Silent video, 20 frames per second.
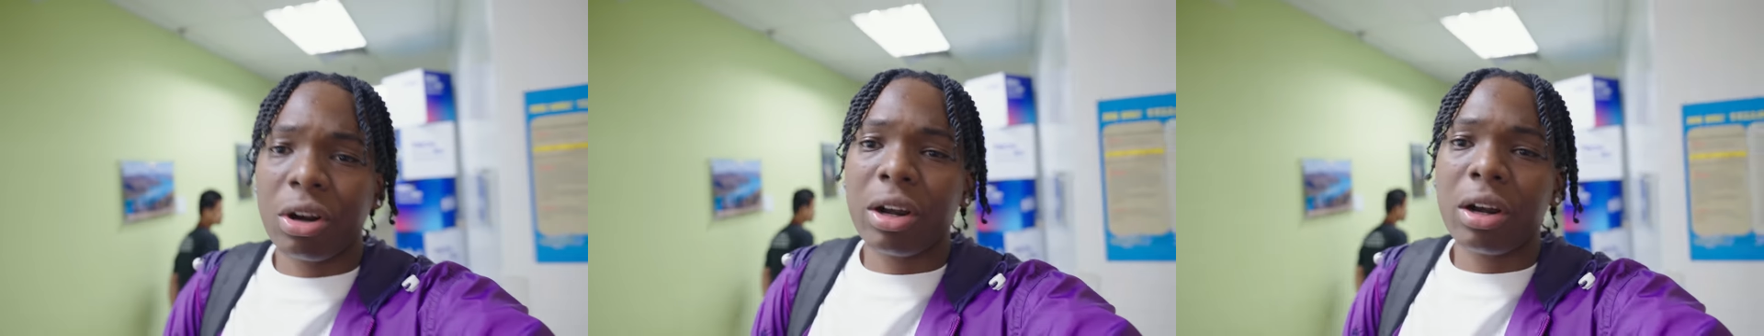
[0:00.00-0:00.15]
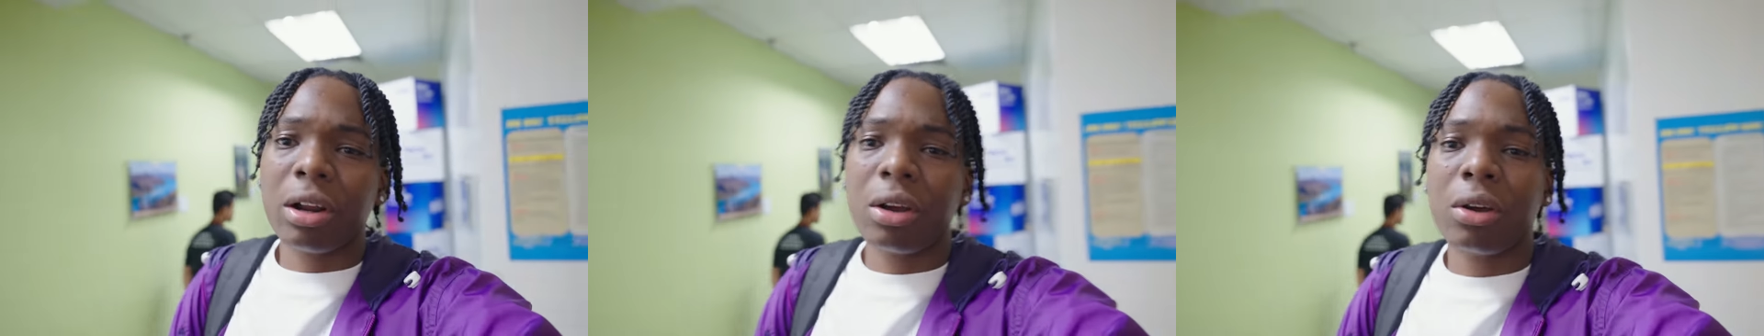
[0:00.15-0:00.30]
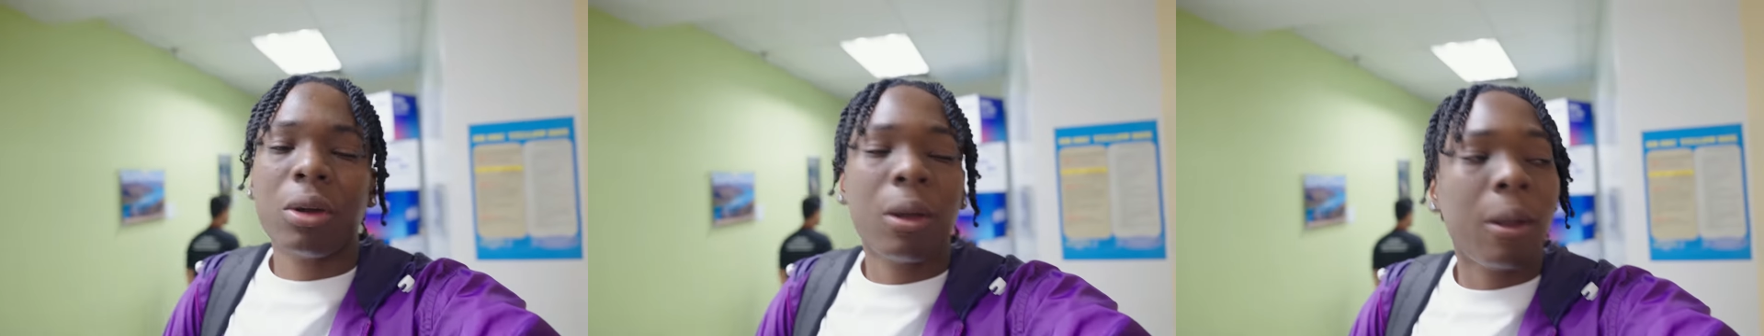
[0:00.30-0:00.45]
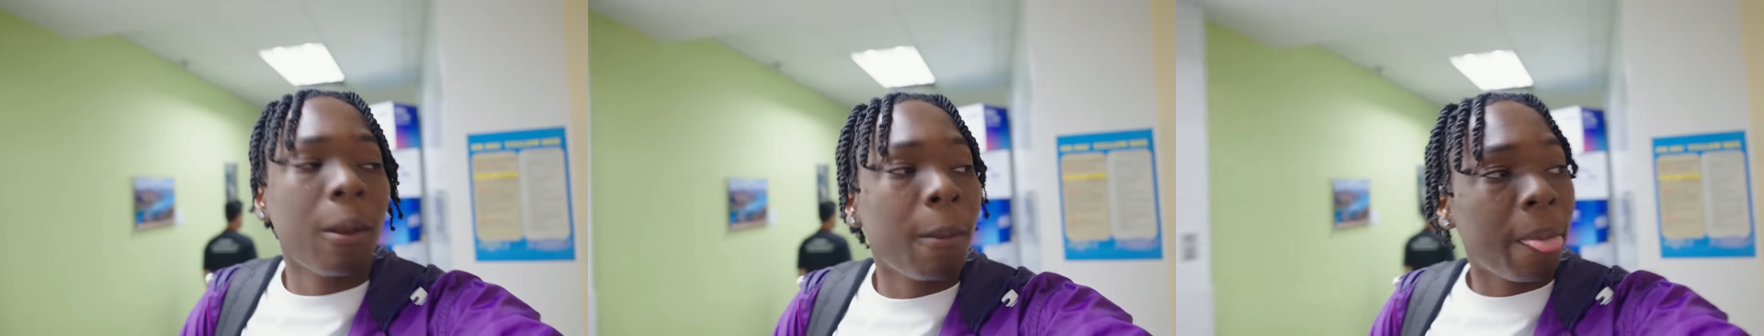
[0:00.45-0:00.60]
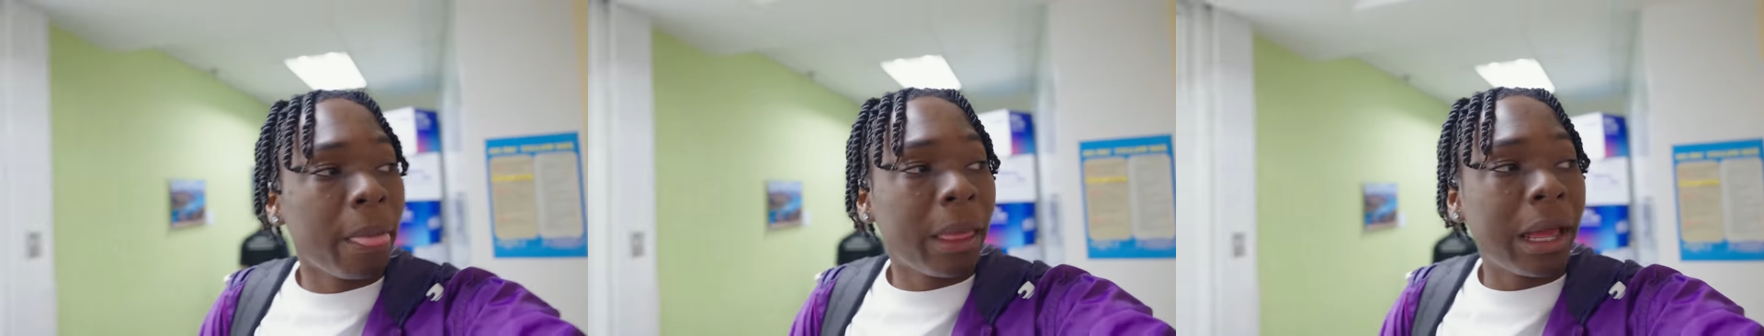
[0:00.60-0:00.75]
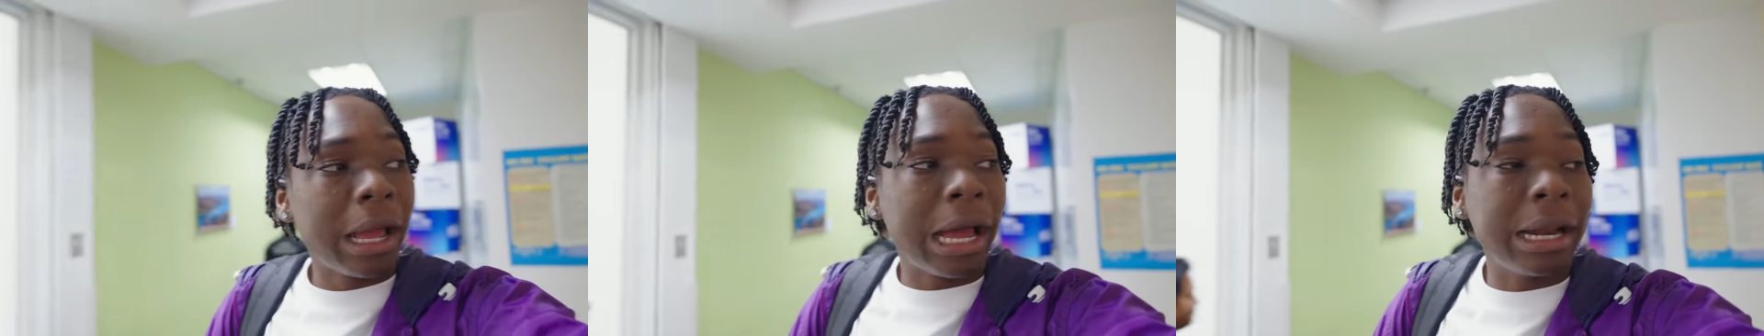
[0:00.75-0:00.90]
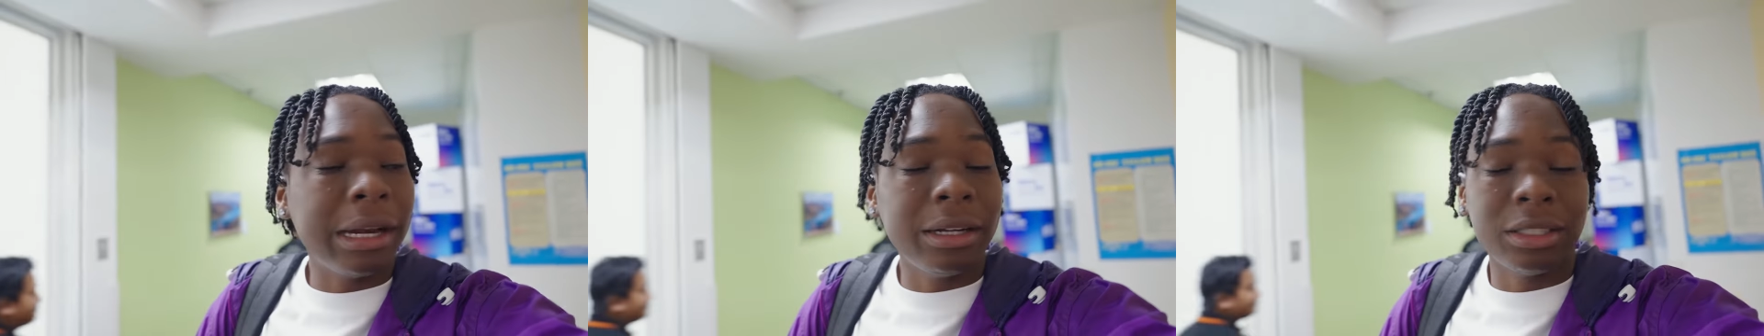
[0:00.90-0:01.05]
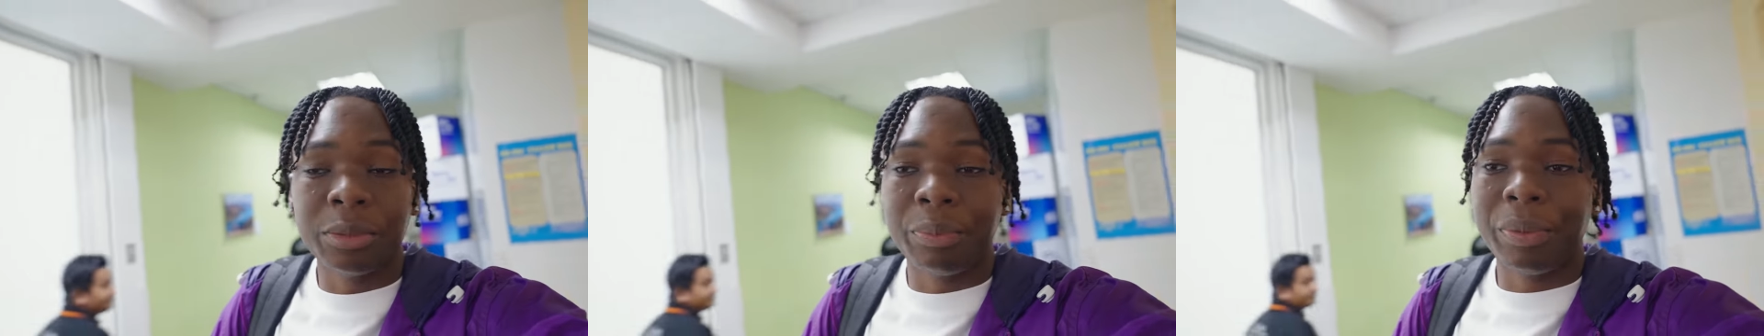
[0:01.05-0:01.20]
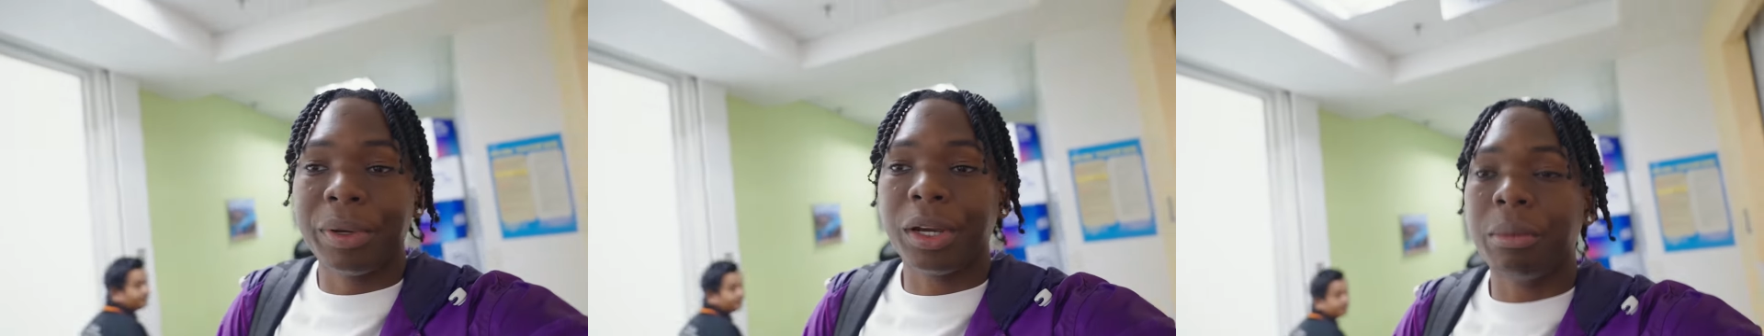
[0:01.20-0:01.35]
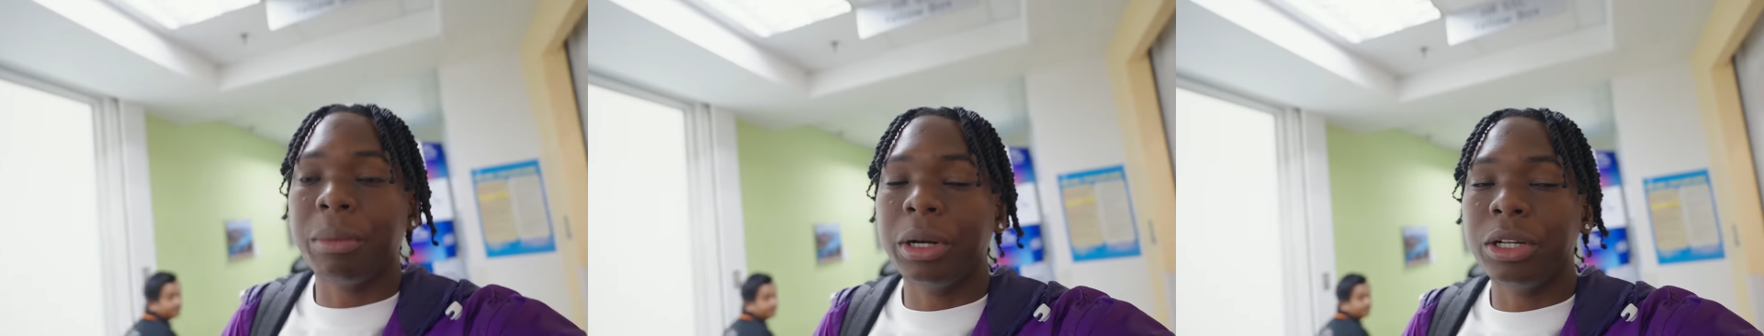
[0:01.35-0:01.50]
now. I need to pick
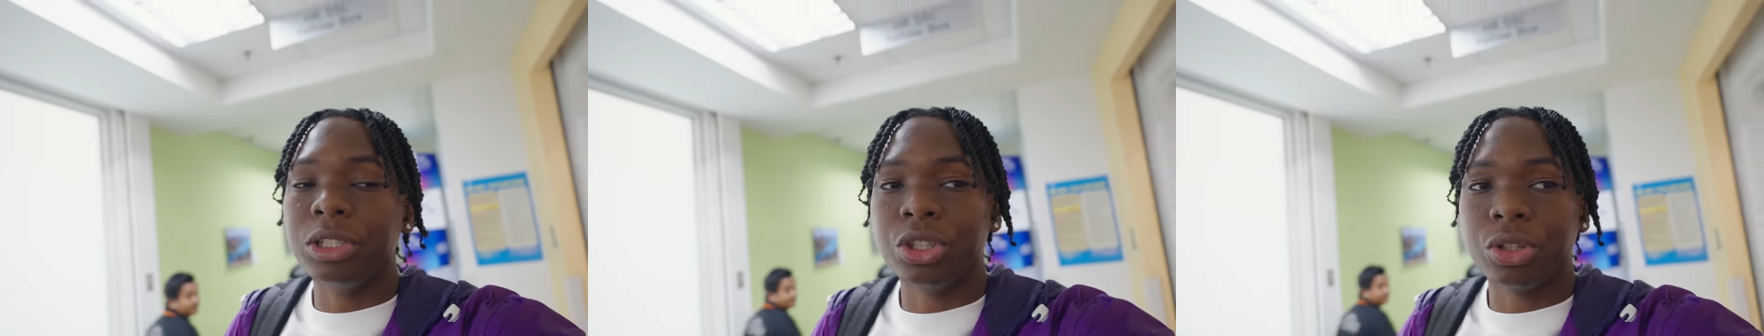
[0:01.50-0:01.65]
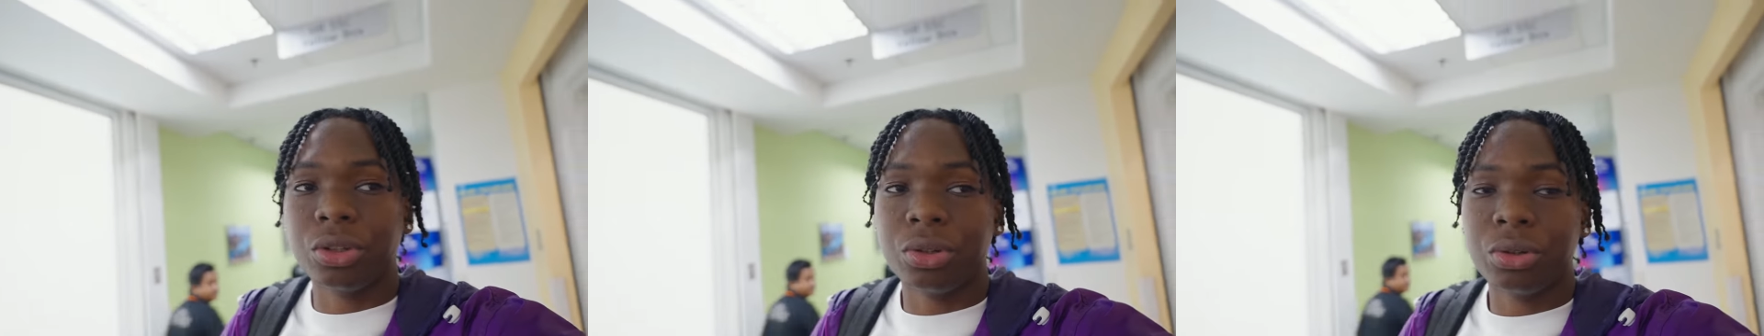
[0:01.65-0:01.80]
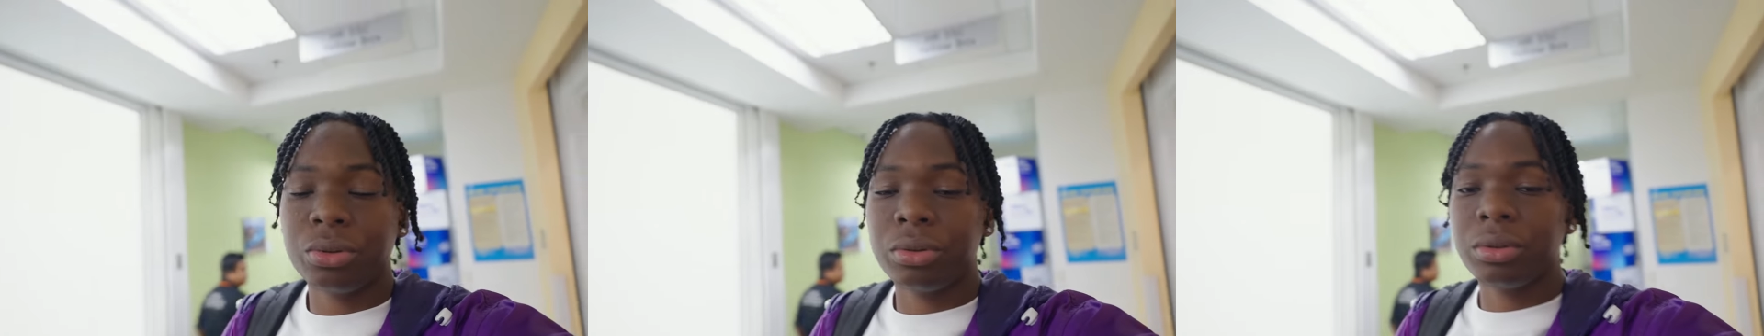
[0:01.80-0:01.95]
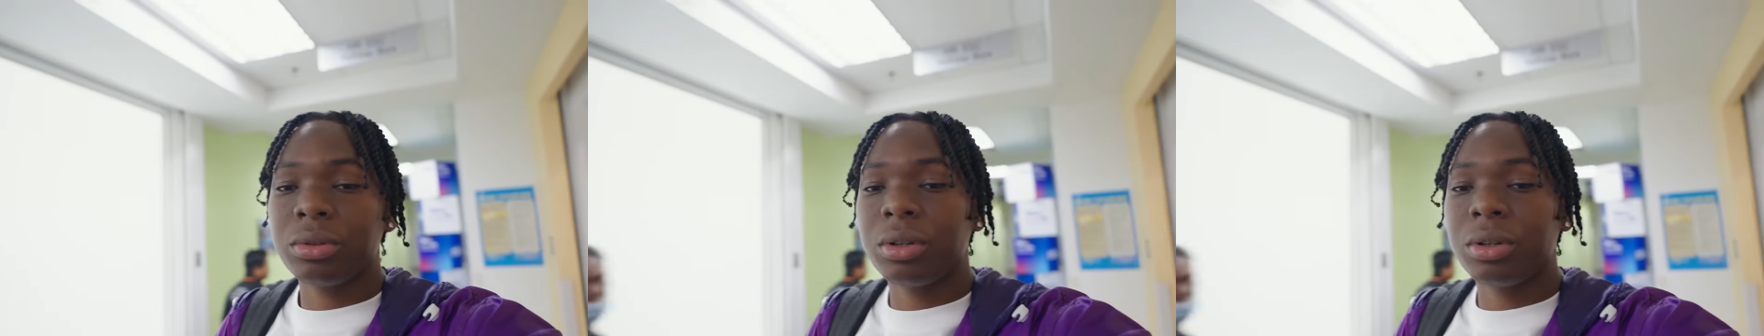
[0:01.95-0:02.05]
up my drone.